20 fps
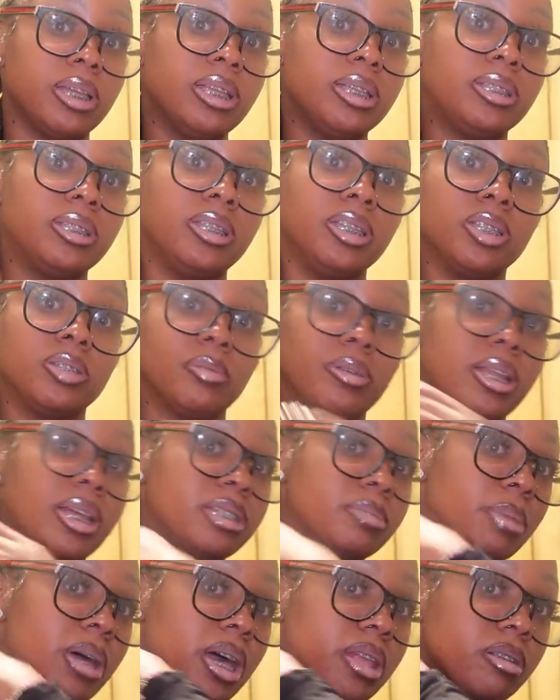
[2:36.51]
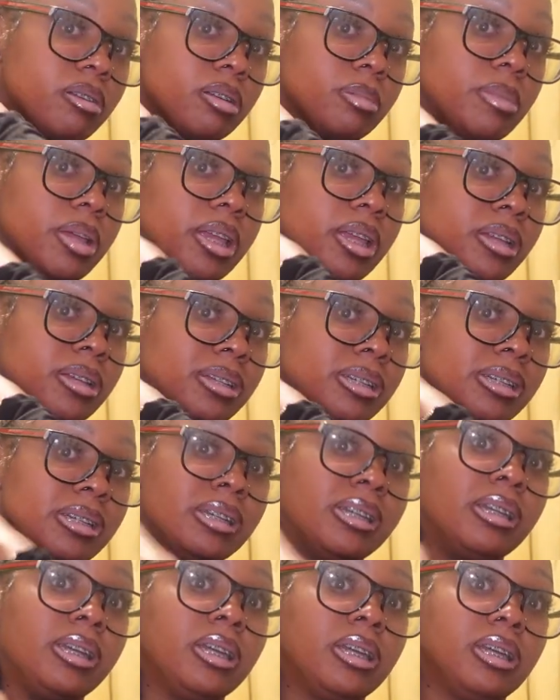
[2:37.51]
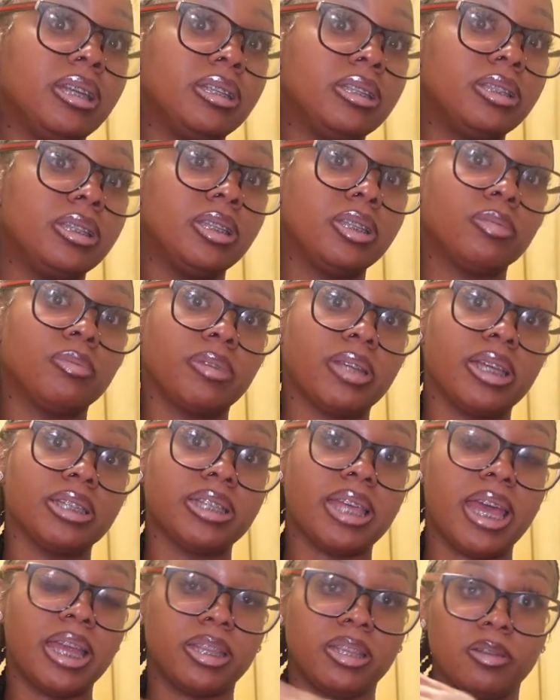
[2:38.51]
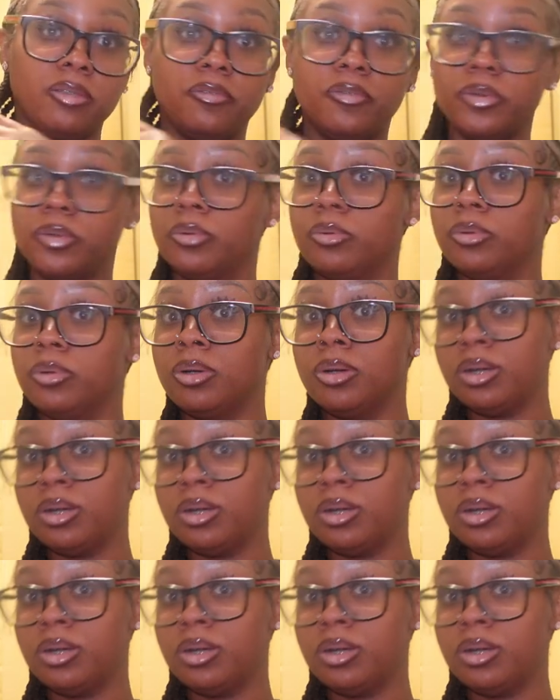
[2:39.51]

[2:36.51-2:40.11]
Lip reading: It's this one that's bothering me. It's this one that's acting a fool.